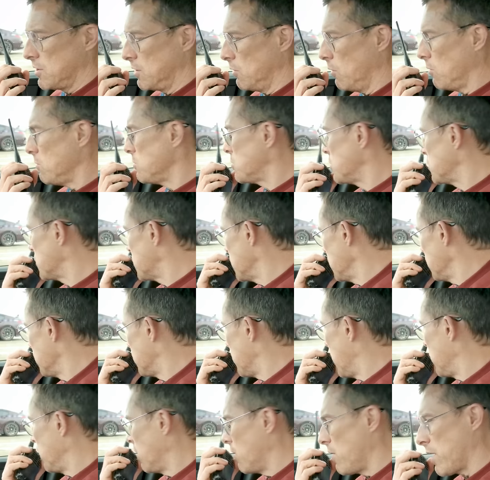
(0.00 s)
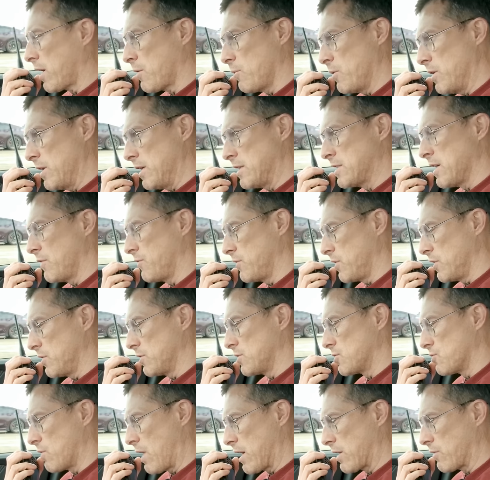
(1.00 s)
Do you know what we should do then? I reckon we need to have
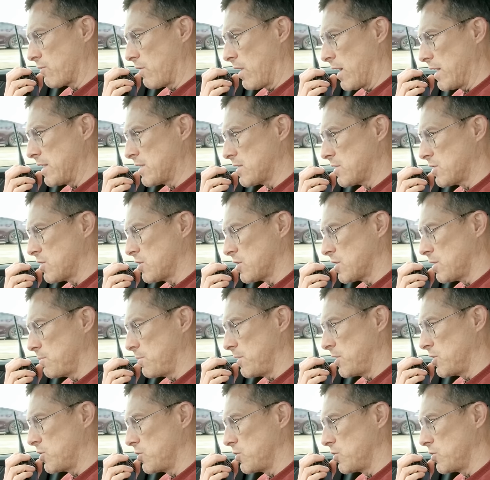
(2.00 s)
another drag race just to be